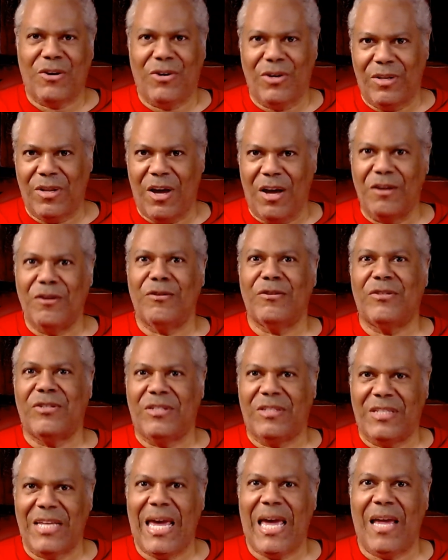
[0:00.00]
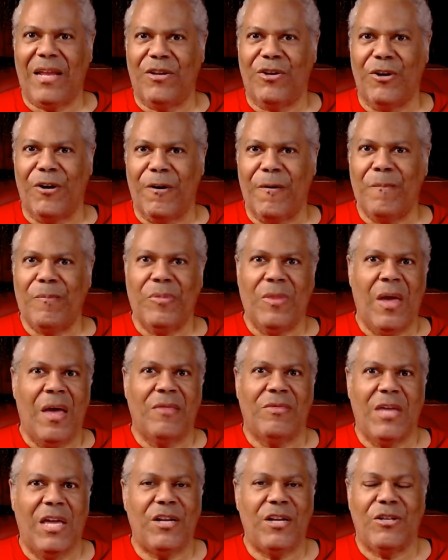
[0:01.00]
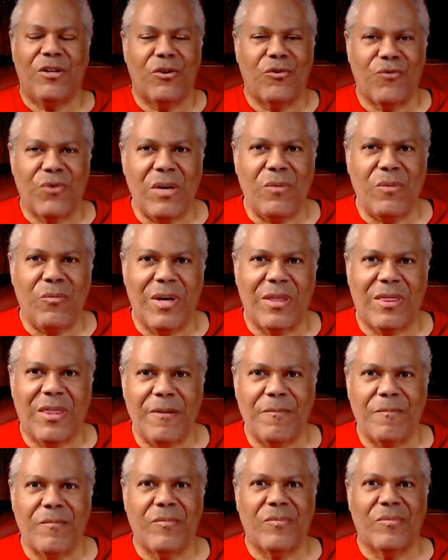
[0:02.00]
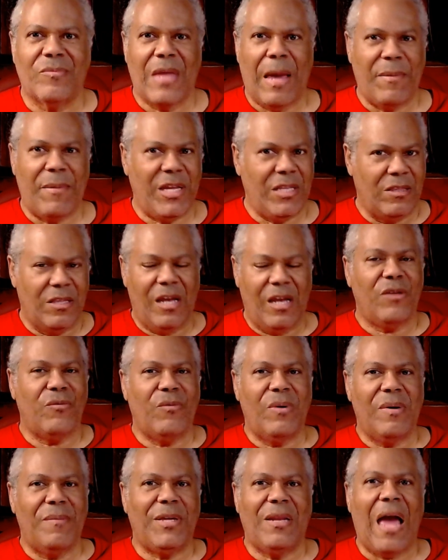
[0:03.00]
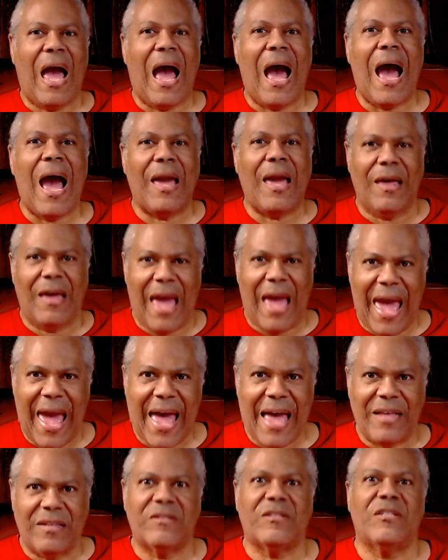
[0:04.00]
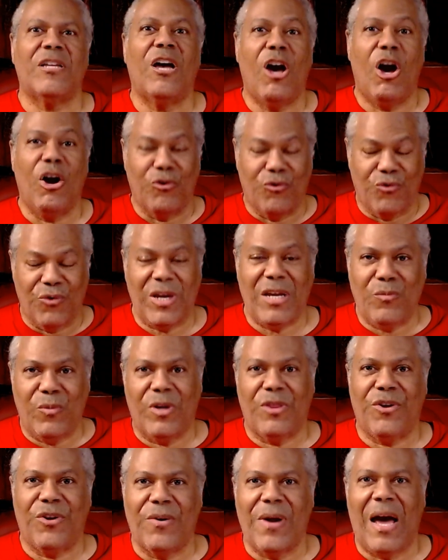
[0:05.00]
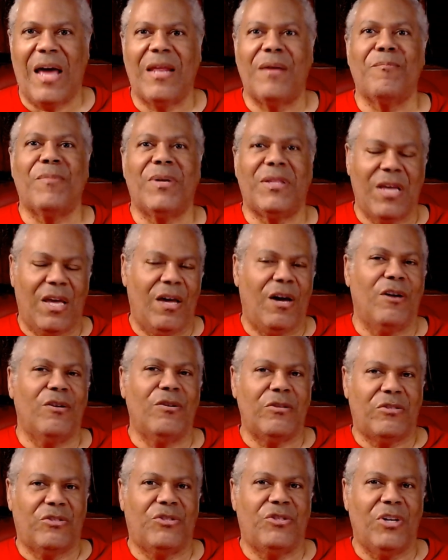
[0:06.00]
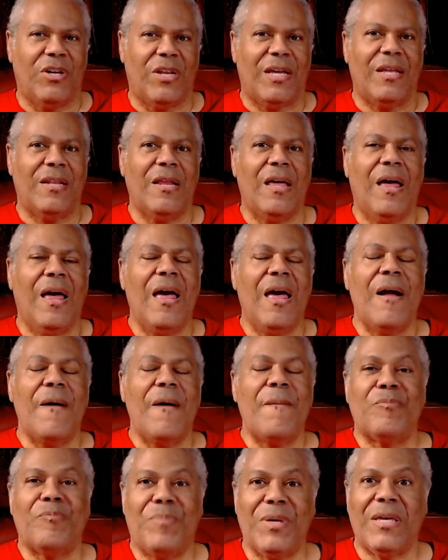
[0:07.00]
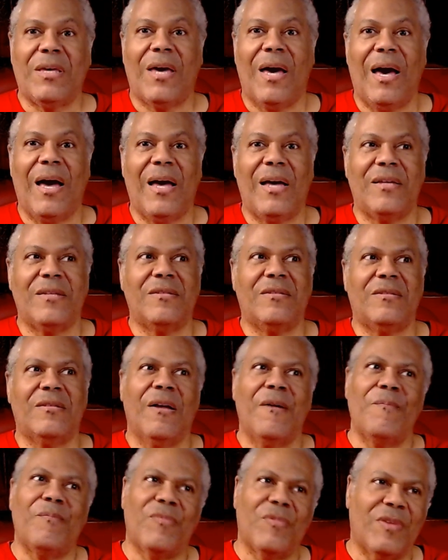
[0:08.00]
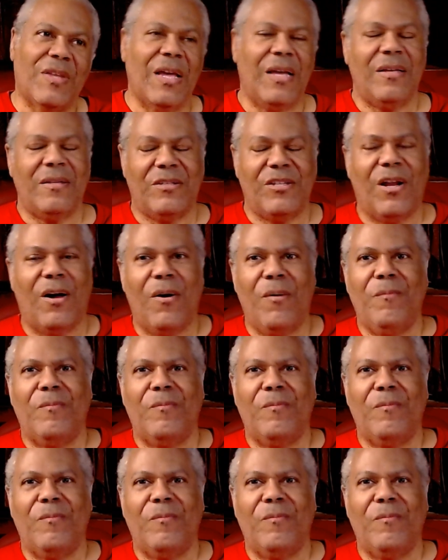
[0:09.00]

understand her. They didn't agree with it, I mean, none of the women I asked agreed with her on it, but they understood it because, it, you know,